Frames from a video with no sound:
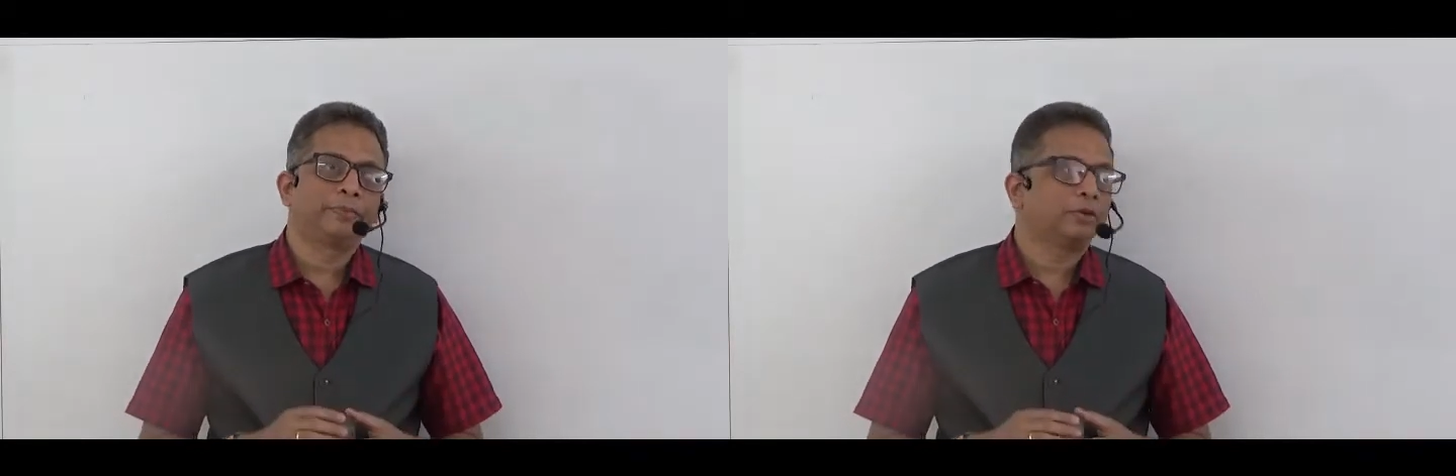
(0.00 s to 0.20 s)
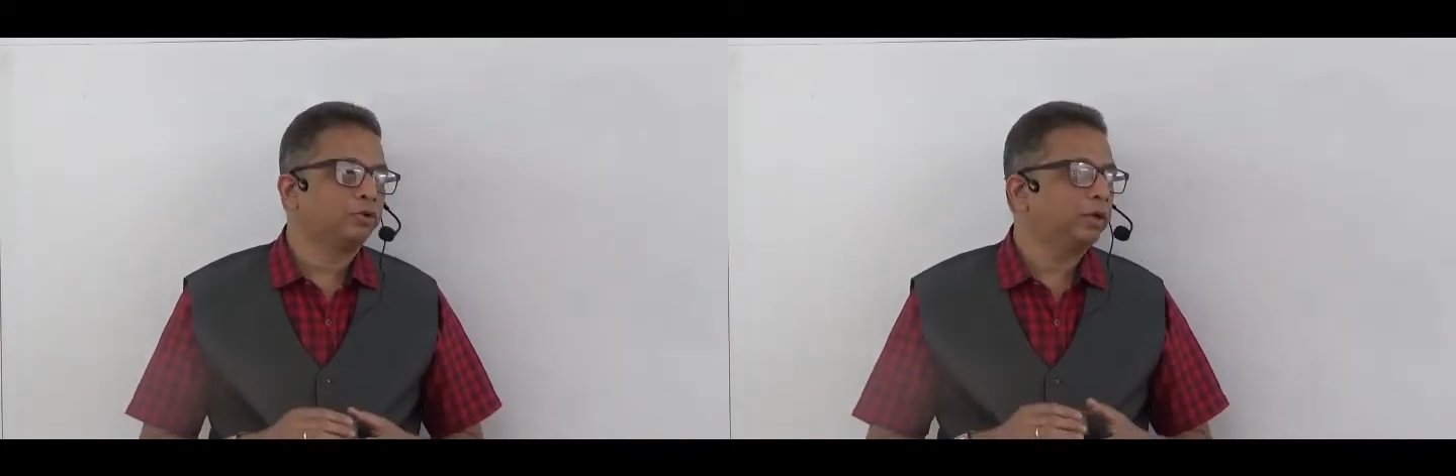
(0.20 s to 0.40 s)

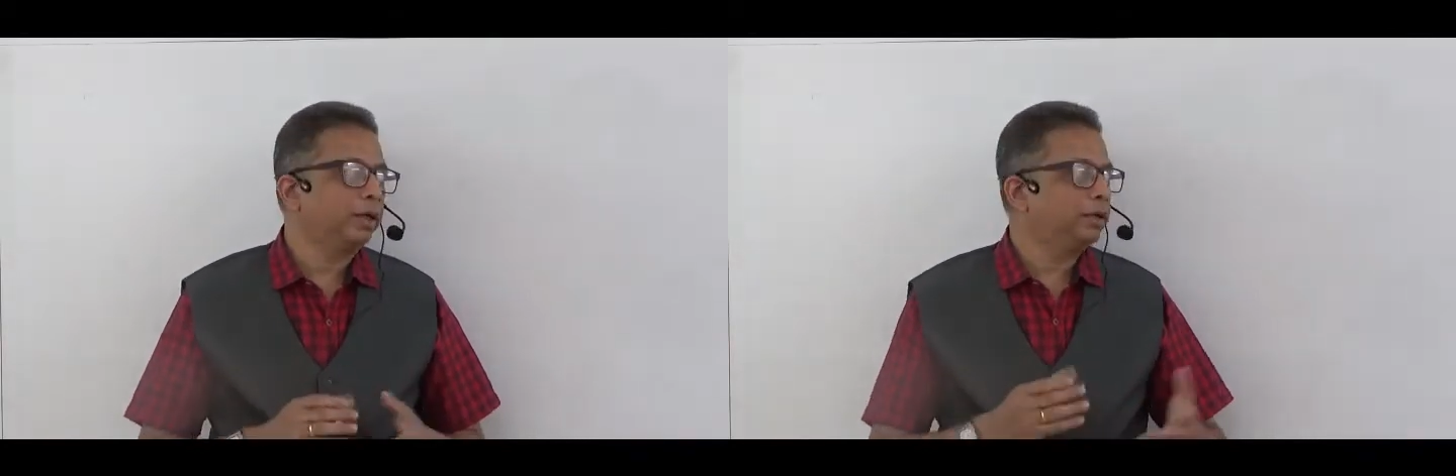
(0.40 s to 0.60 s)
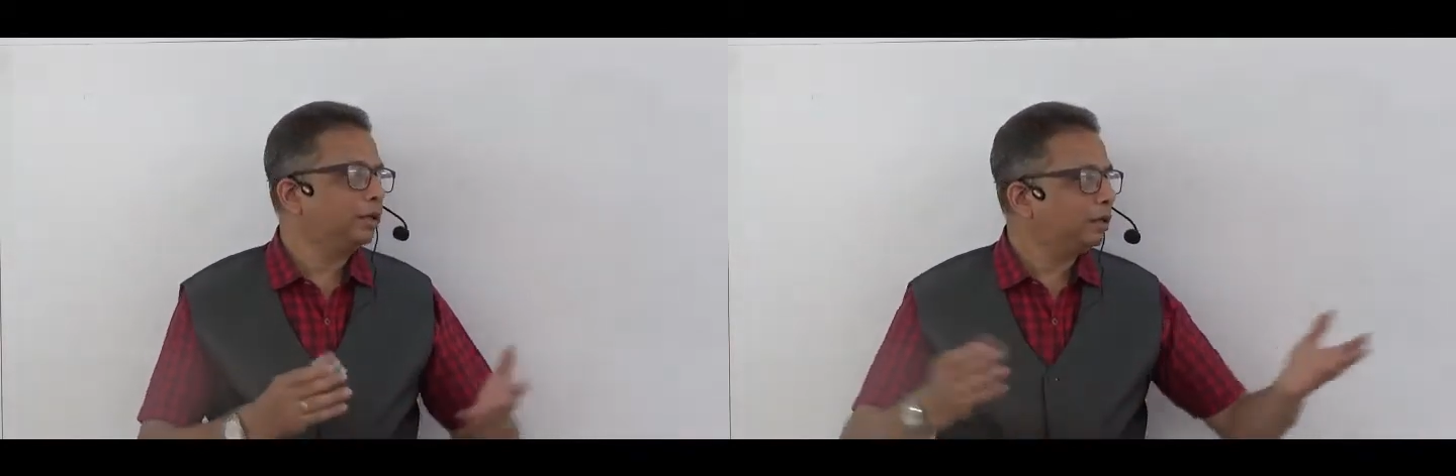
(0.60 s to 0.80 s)
So
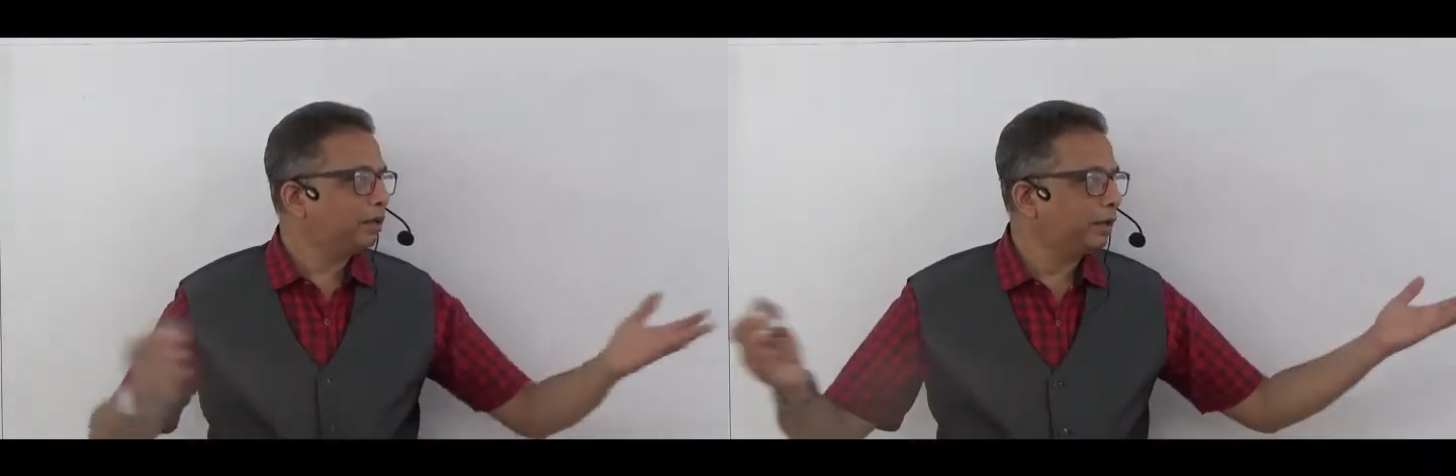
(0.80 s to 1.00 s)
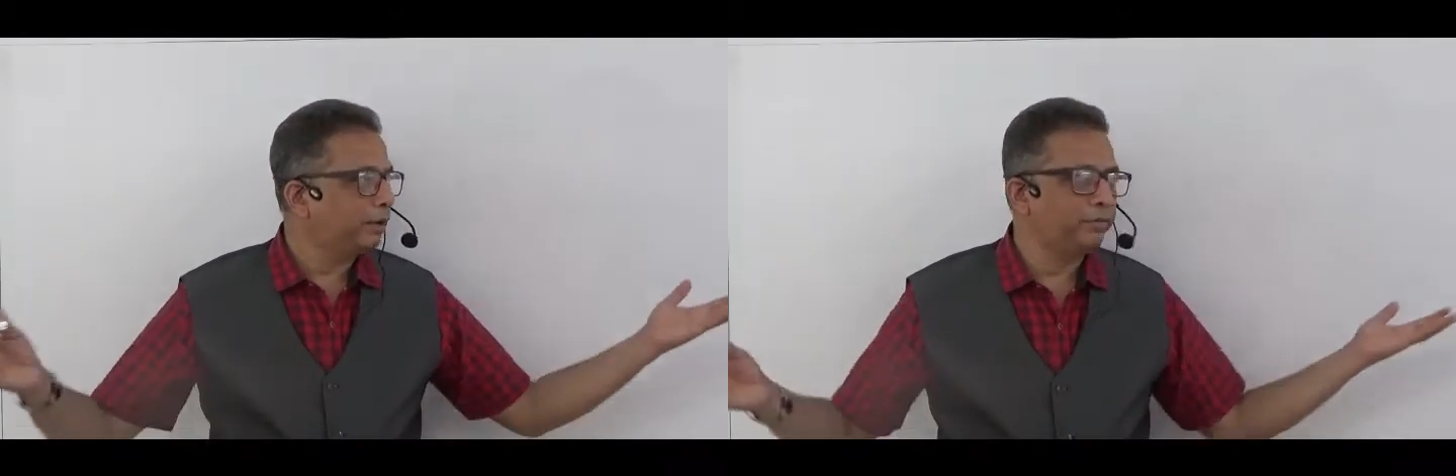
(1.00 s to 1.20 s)
in
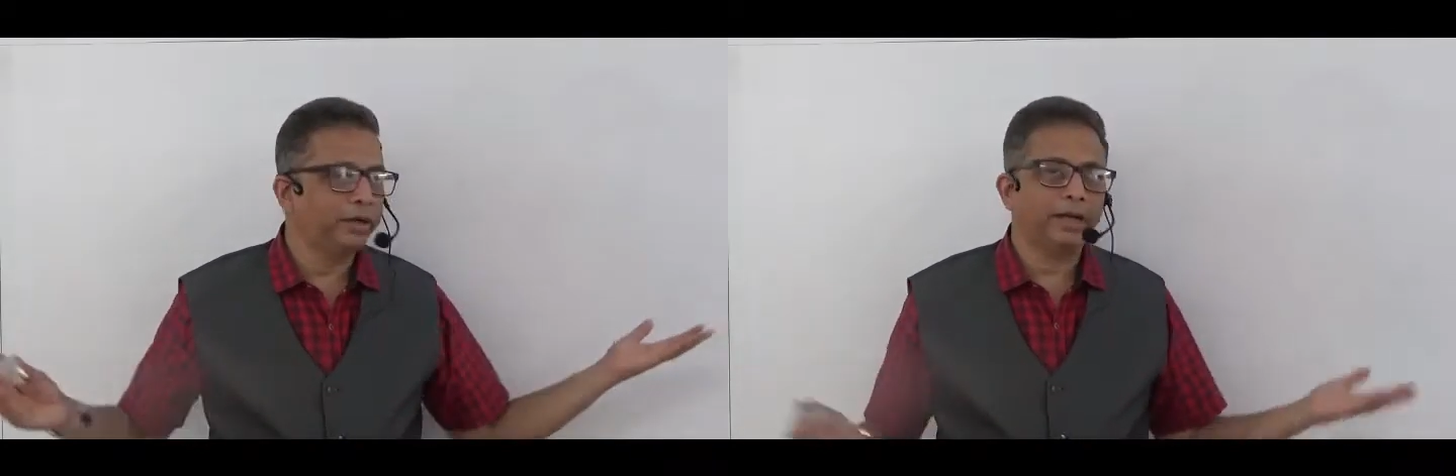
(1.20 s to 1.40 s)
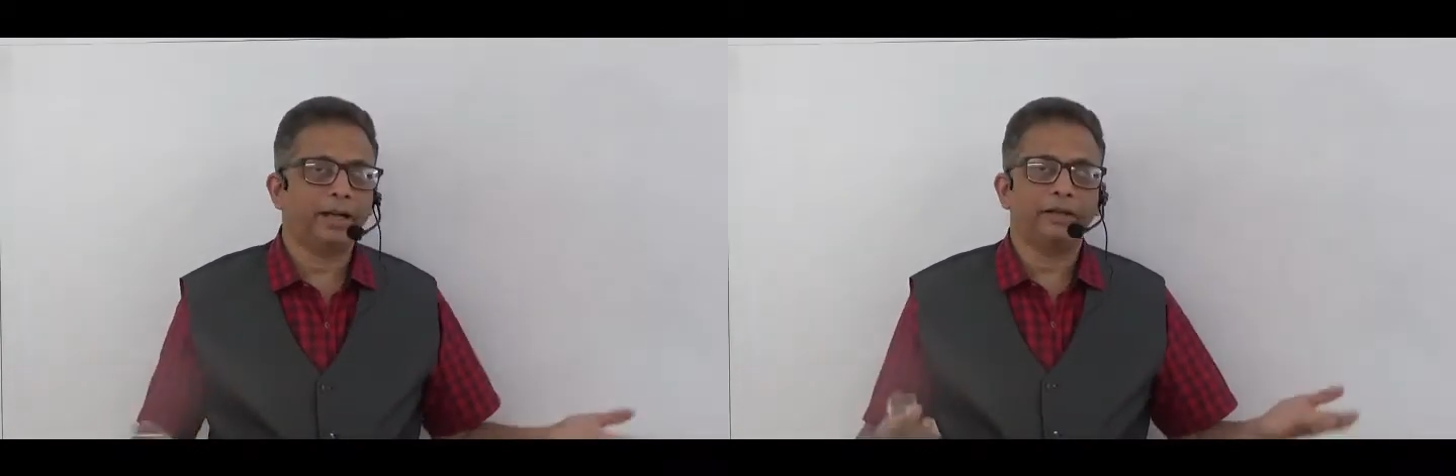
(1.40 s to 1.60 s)
a
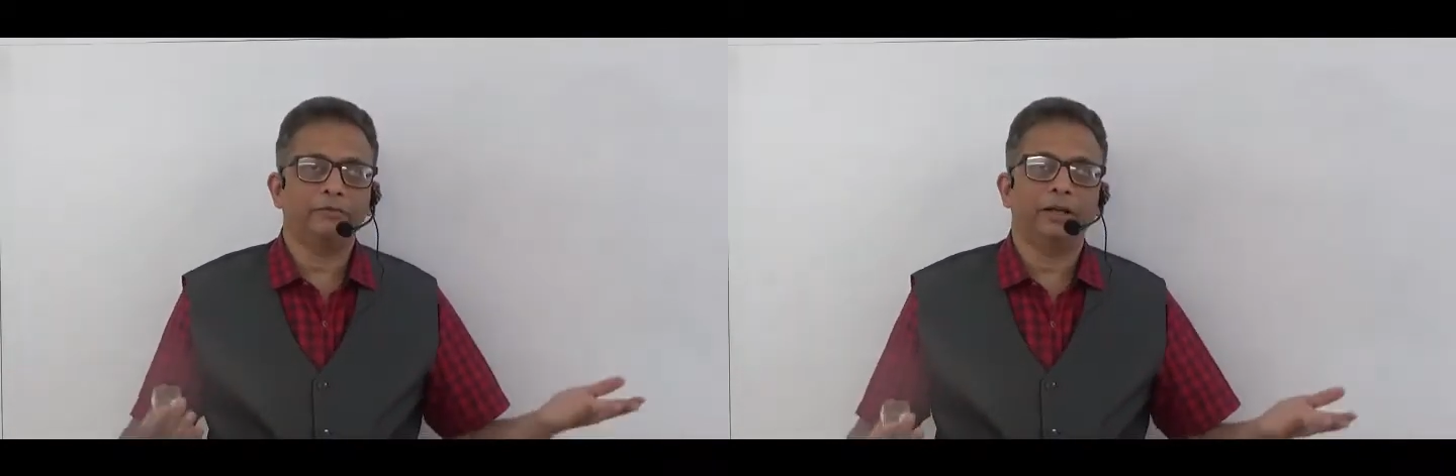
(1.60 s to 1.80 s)
everyday life,